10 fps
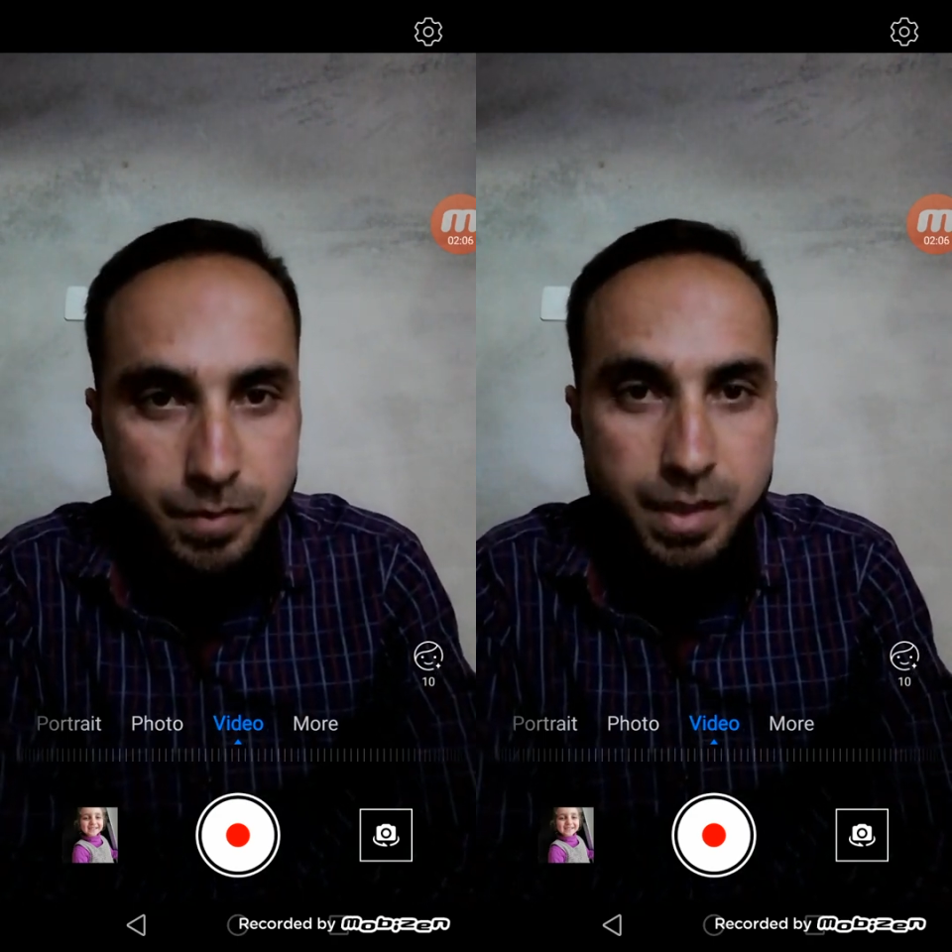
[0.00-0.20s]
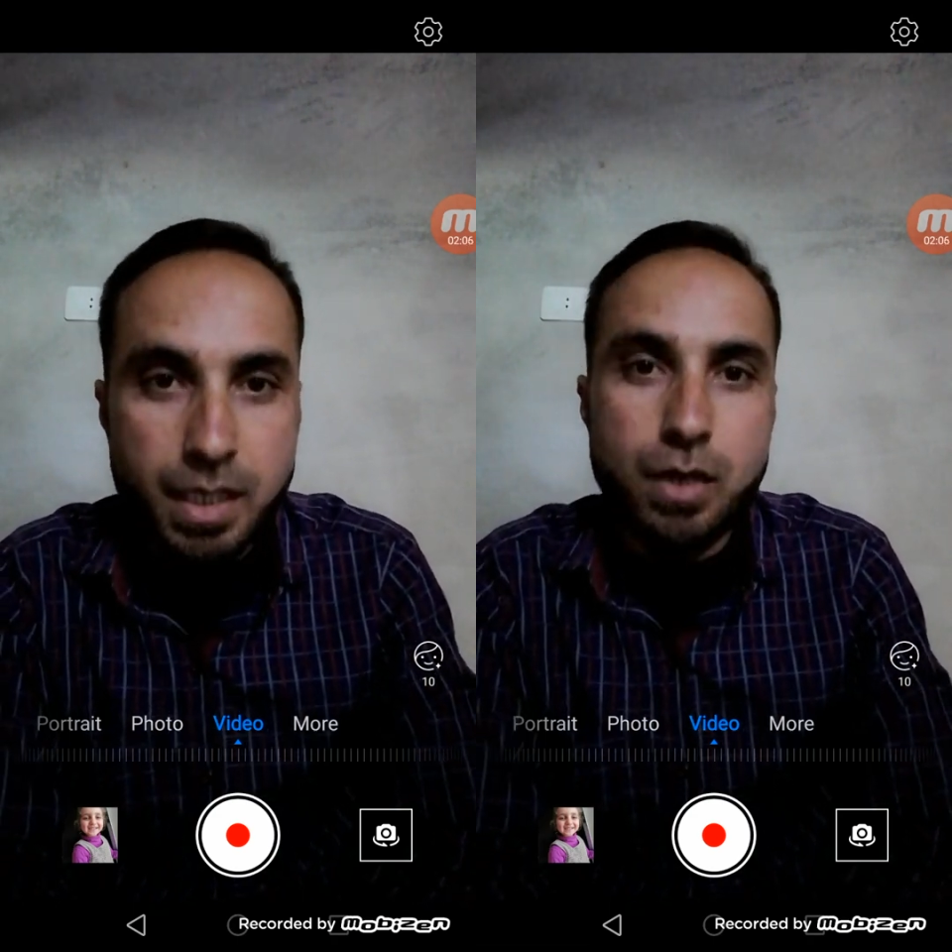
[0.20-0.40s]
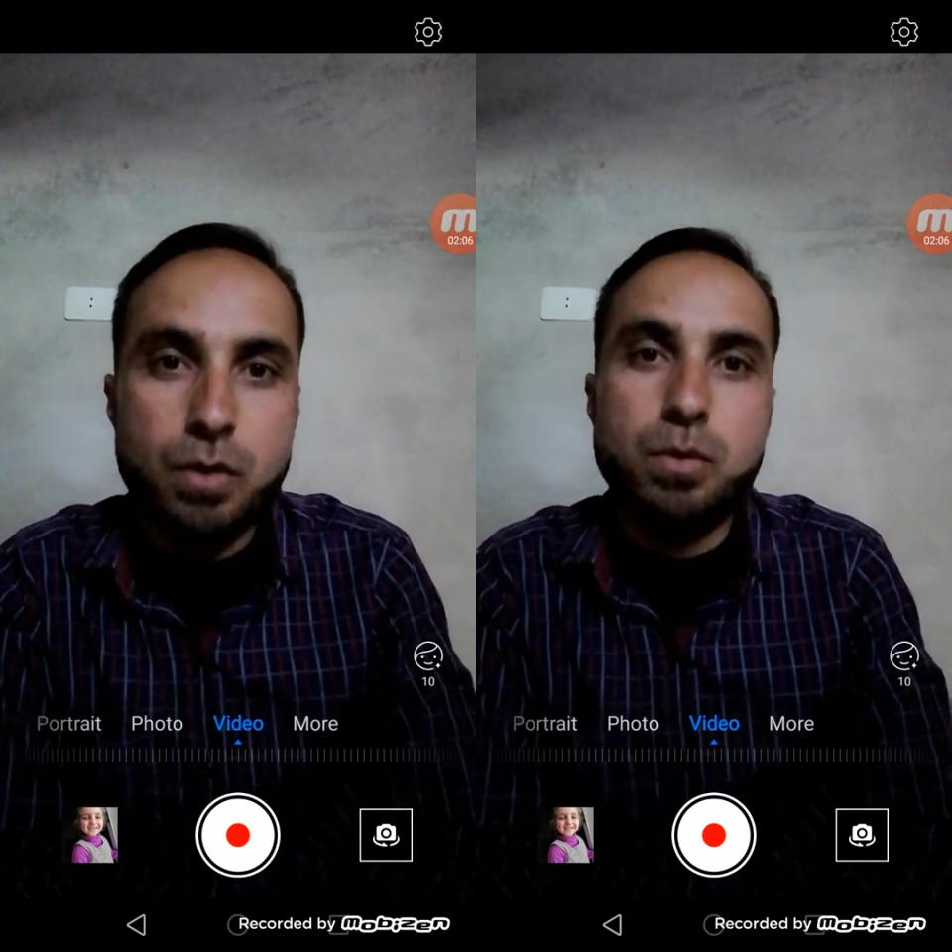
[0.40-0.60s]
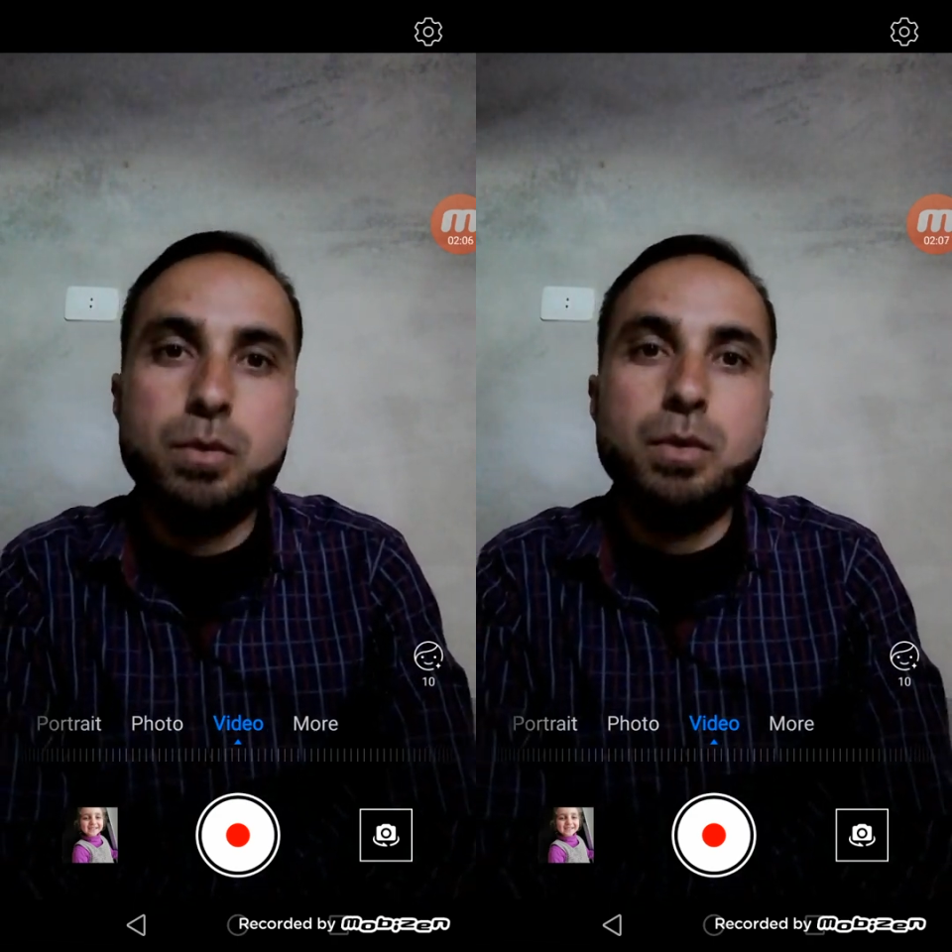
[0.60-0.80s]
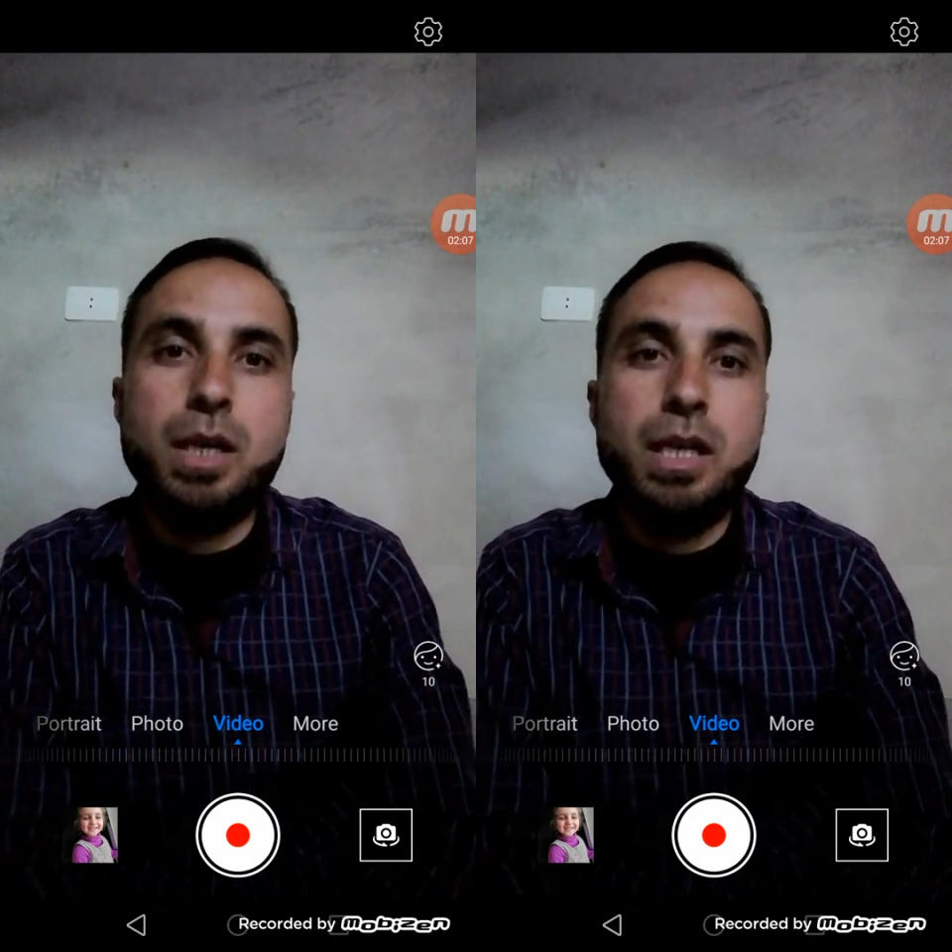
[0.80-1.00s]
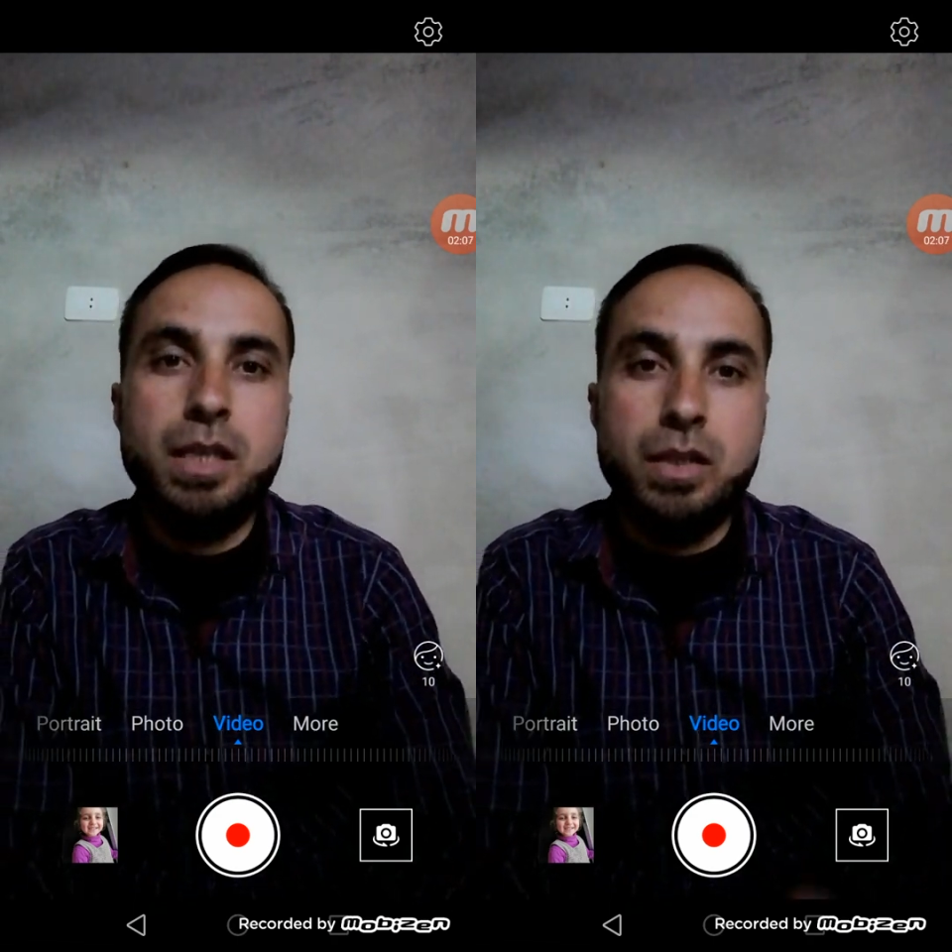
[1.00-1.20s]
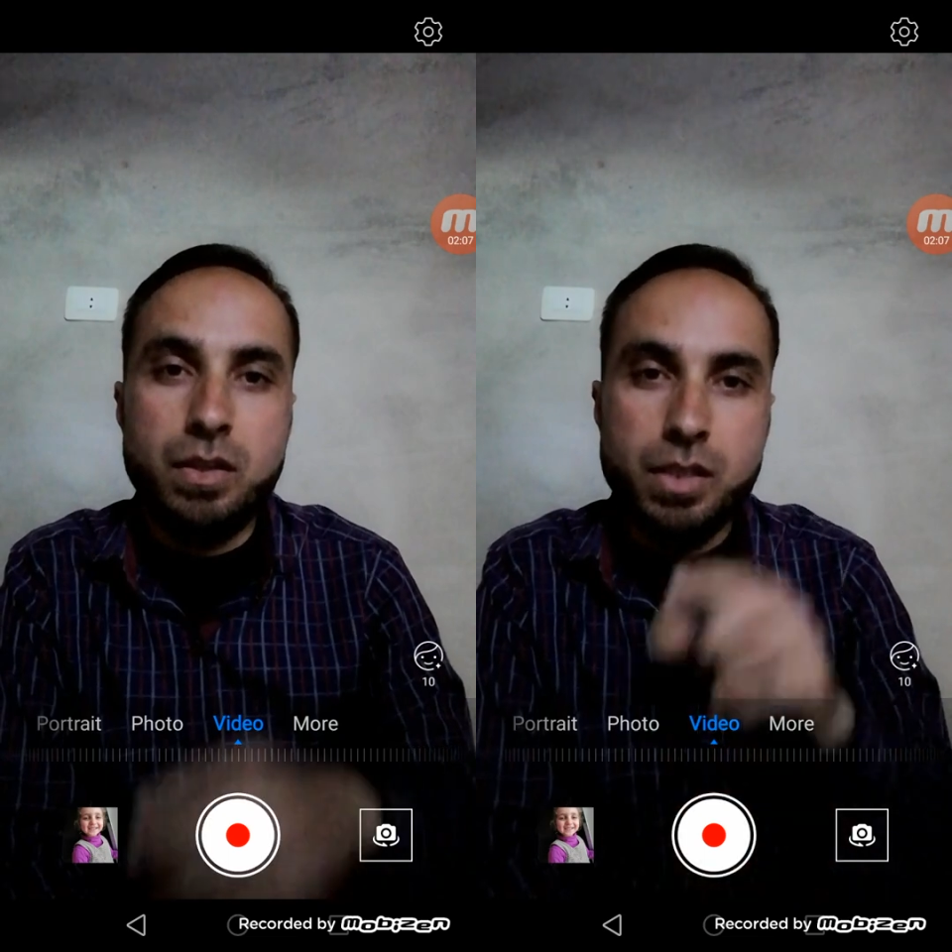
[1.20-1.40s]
Now in